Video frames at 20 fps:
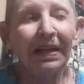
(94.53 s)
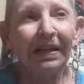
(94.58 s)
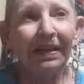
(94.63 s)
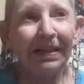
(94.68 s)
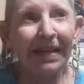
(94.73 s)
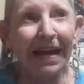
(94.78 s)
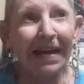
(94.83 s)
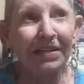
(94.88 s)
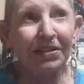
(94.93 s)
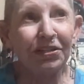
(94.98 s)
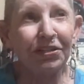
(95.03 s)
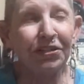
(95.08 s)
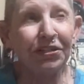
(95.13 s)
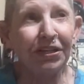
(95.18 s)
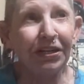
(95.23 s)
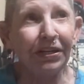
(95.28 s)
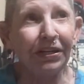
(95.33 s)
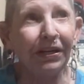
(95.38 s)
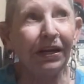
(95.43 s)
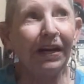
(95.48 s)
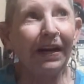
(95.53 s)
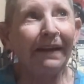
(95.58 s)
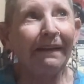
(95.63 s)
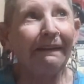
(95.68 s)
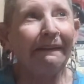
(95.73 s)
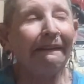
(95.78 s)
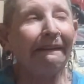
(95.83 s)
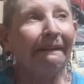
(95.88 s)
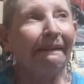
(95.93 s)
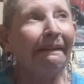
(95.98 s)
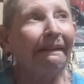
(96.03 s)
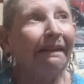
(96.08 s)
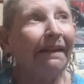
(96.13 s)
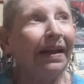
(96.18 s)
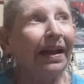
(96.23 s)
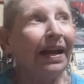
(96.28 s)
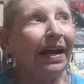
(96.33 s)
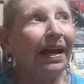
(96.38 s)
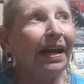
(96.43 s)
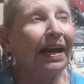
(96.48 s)
last year.
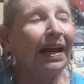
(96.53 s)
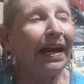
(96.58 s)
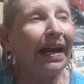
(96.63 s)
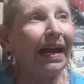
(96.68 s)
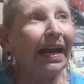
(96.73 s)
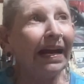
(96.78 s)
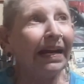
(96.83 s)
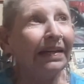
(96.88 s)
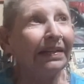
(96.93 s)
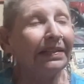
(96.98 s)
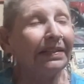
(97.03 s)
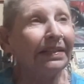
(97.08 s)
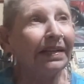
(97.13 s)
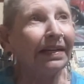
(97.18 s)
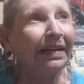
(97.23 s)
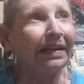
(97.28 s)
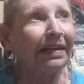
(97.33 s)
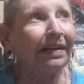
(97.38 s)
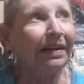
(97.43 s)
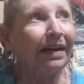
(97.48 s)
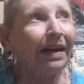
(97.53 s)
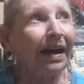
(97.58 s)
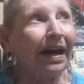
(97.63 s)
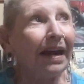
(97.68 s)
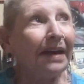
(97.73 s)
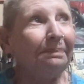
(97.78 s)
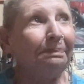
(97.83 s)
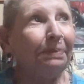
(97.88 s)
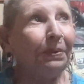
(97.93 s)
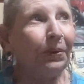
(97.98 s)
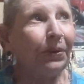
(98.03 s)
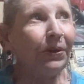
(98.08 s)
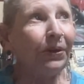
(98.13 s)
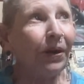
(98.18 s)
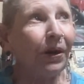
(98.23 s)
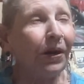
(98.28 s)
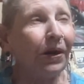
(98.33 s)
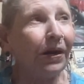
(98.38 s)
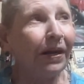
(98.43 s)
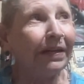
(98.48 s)
And I put
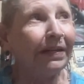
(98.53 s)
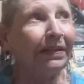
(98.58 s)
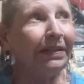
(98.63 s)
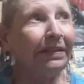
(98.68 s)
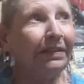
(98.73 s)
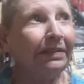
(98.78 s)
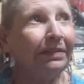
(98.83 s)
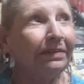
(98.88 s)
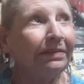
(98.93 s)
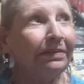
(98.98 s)
on